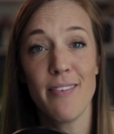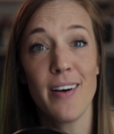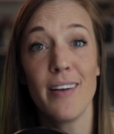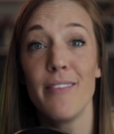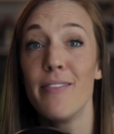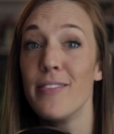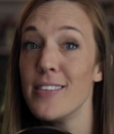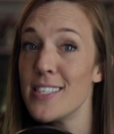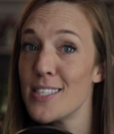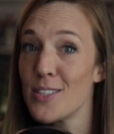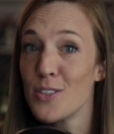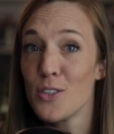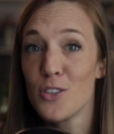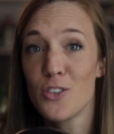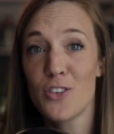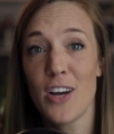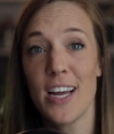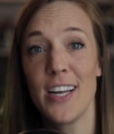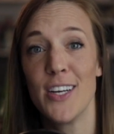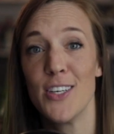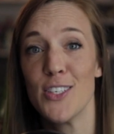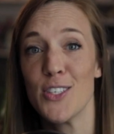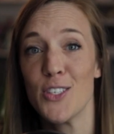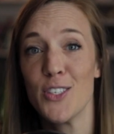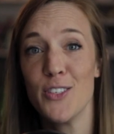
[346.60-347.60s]
I've had physical
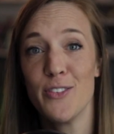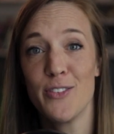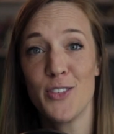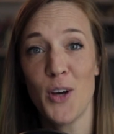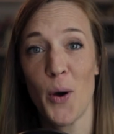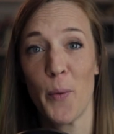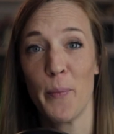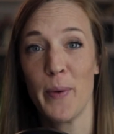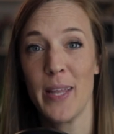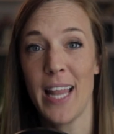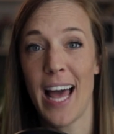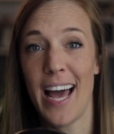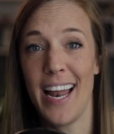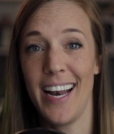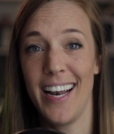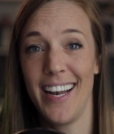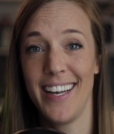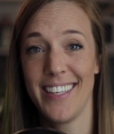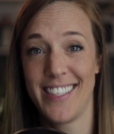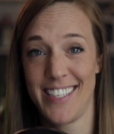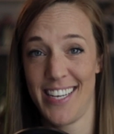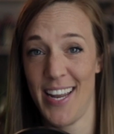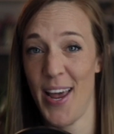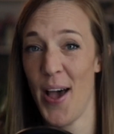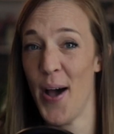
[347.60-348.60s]
trainers who have told me
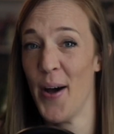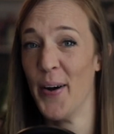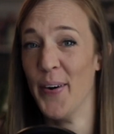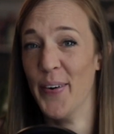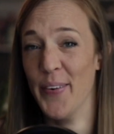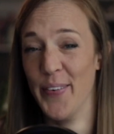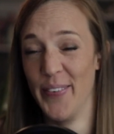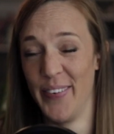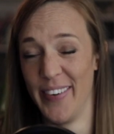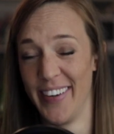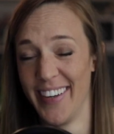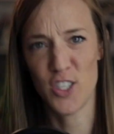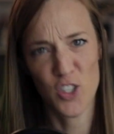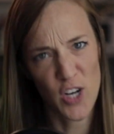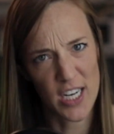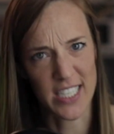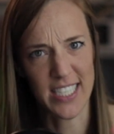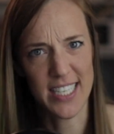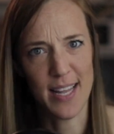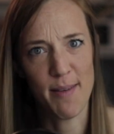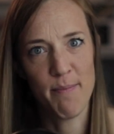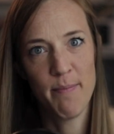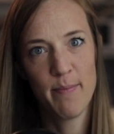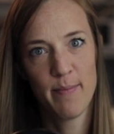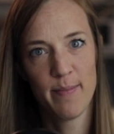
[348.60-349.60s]
that. So I
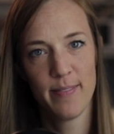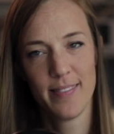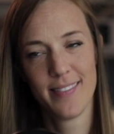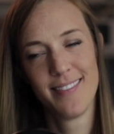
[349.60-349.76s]
trust them.